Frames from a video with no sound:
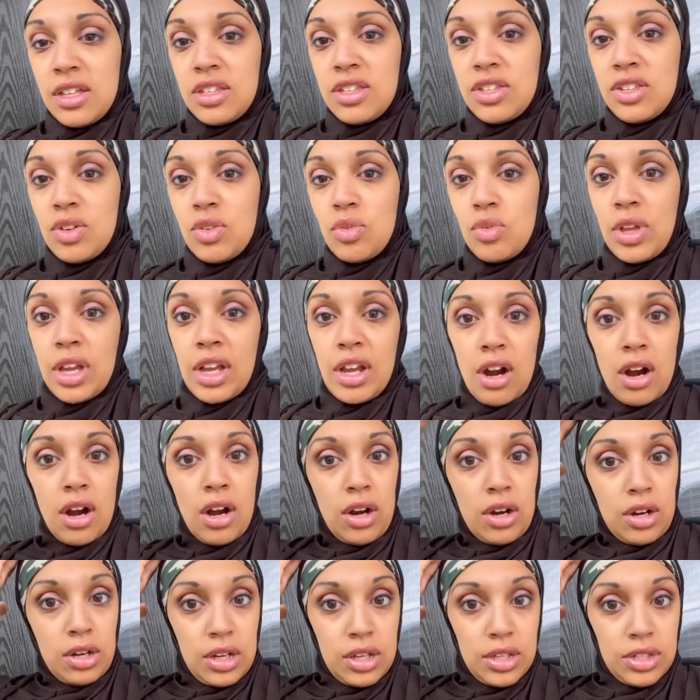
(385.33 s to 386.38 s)
to like
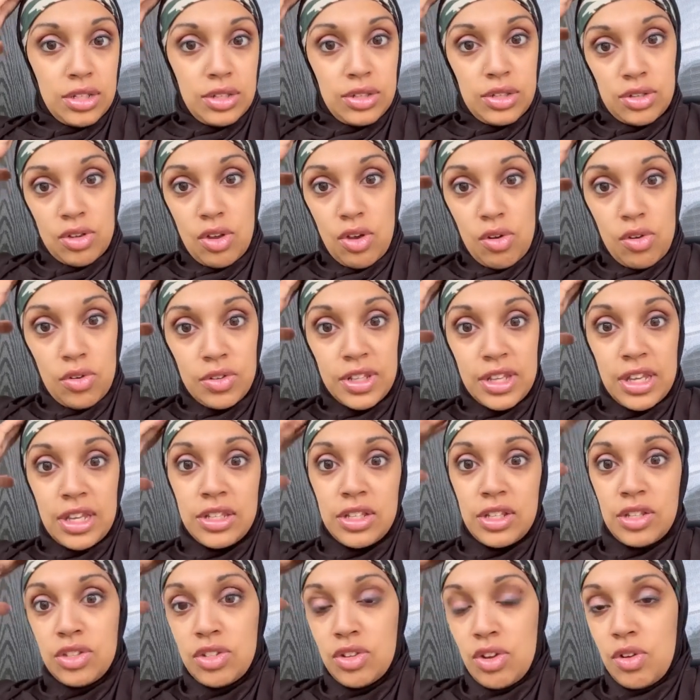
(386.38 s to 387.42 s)
our skull as
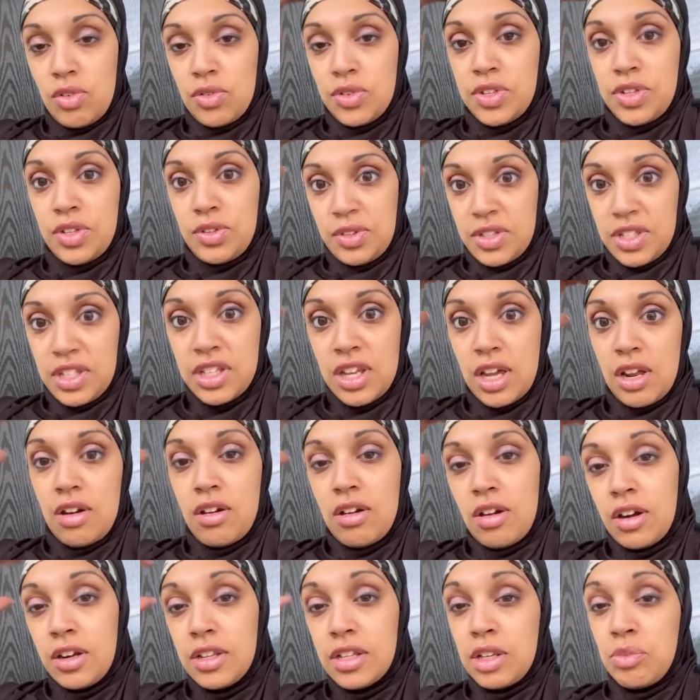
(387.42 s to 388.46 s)
adults. You know, it's not
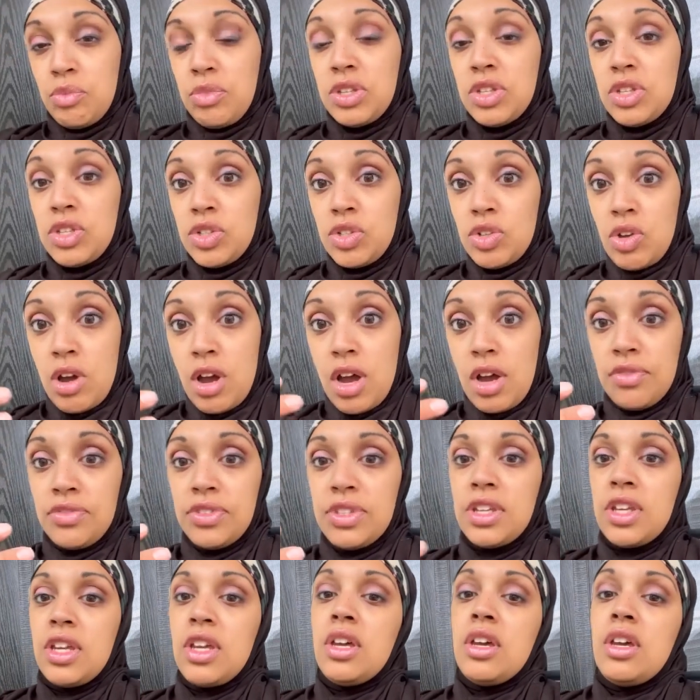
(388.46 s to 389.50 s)
hard. It's gonna be
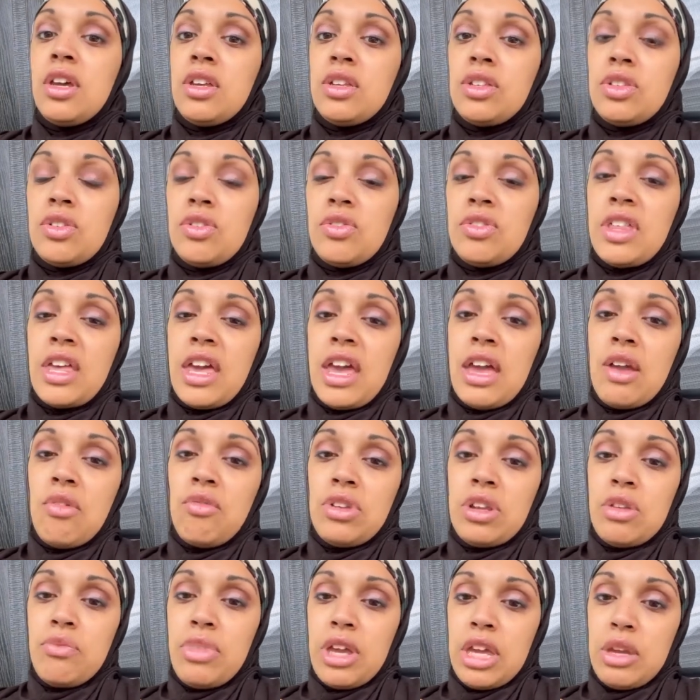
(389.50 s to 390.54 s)
soft so that
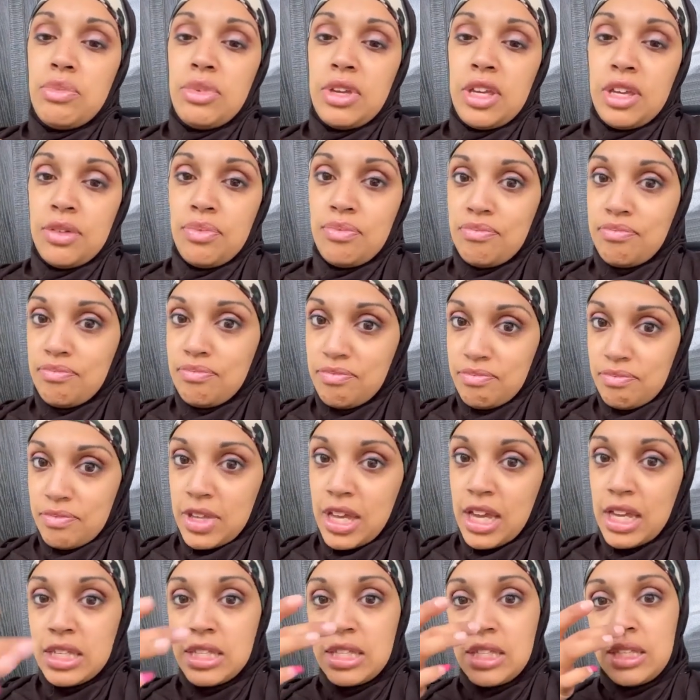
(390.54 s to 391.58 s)
when the baby
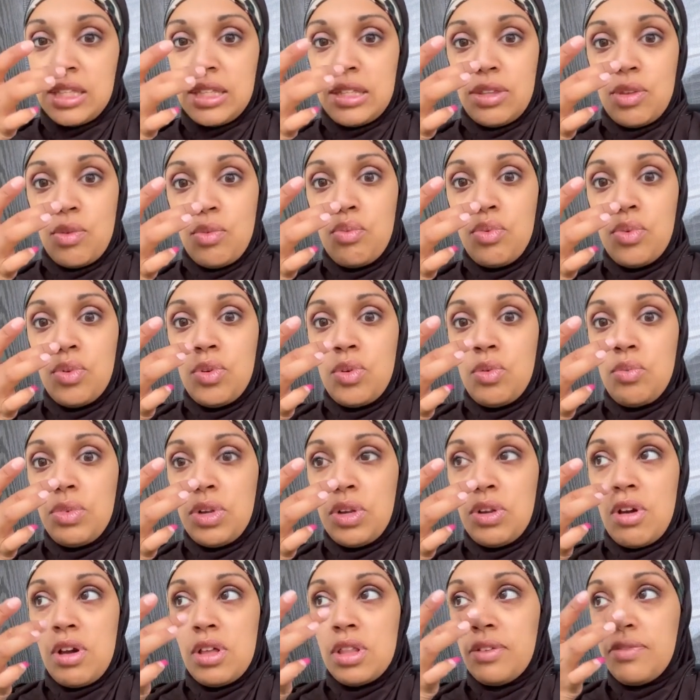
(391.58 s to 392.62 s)
exits the womb
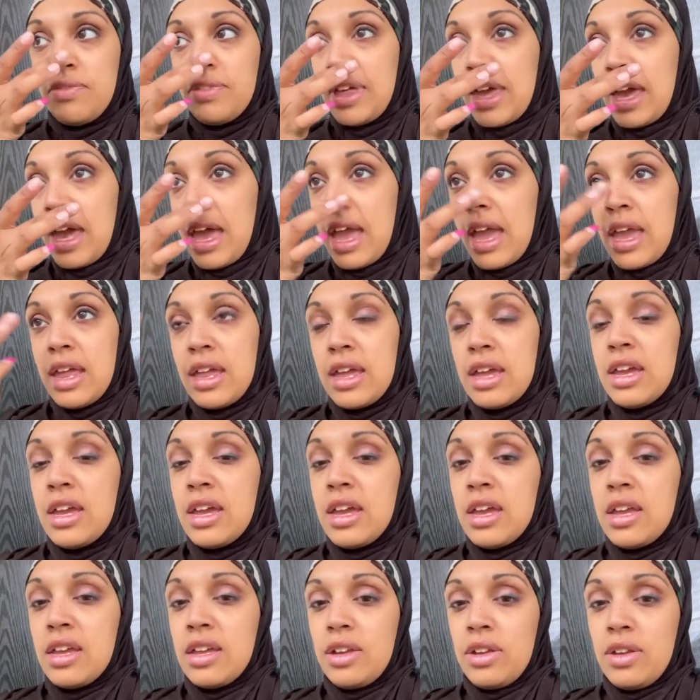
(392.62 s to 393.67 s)
and all of that,
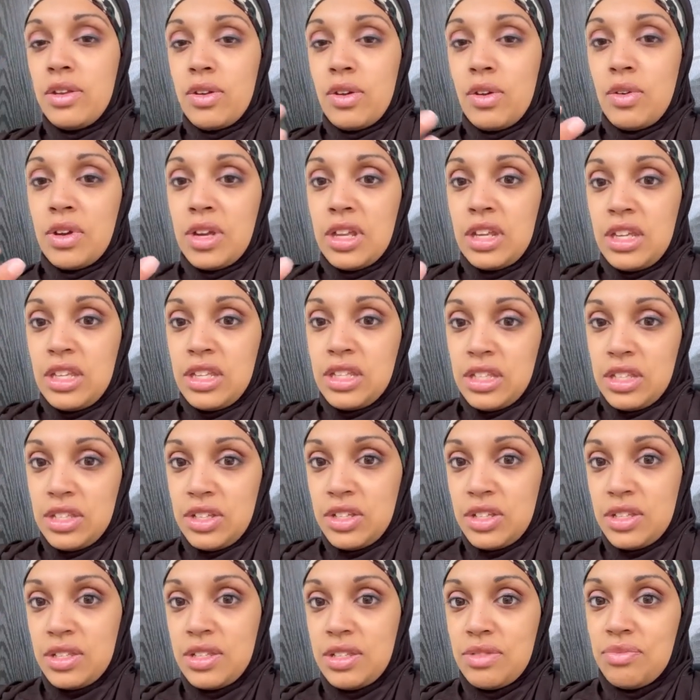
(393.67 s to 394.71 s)
you know, it could easily
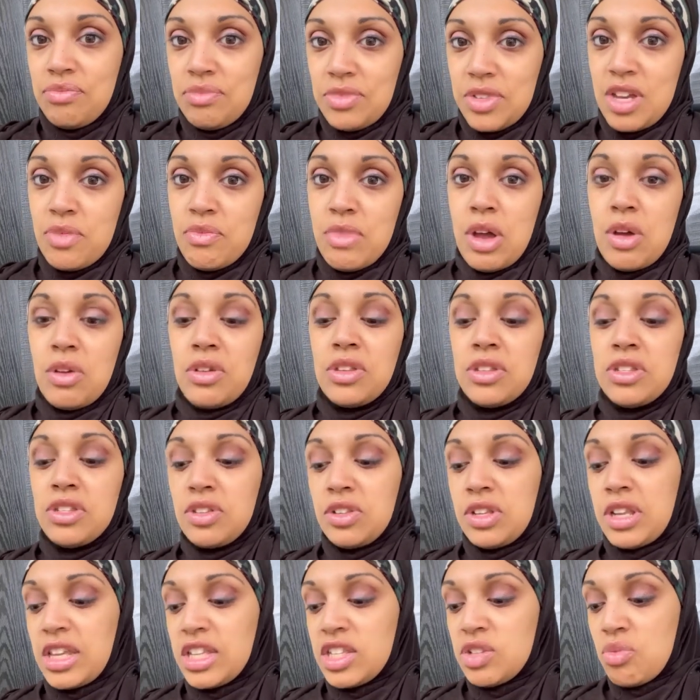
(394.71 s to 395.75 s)
just come out. And so
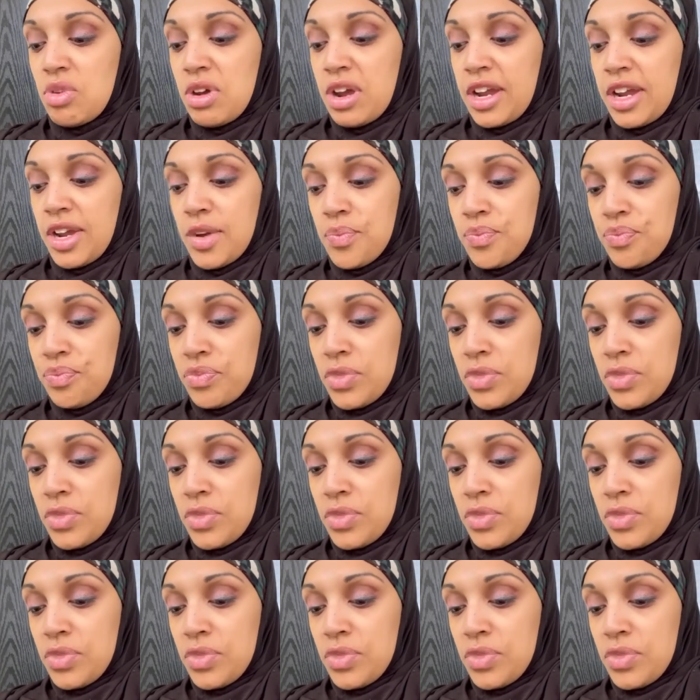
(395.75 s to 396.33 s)
that's why